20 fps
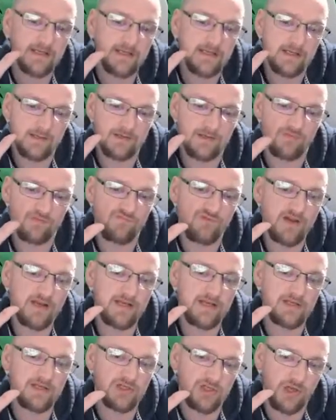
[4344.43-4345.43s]
So it was a
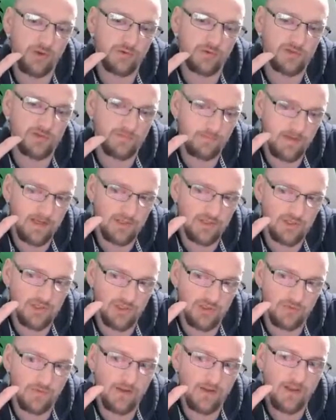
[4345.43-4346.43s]
really slow speed
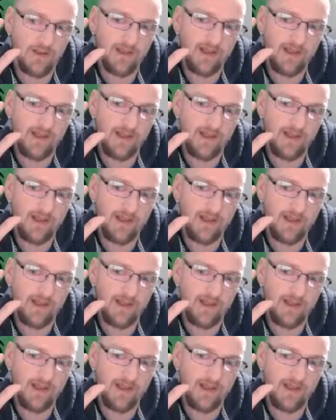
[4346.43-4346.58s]
tune,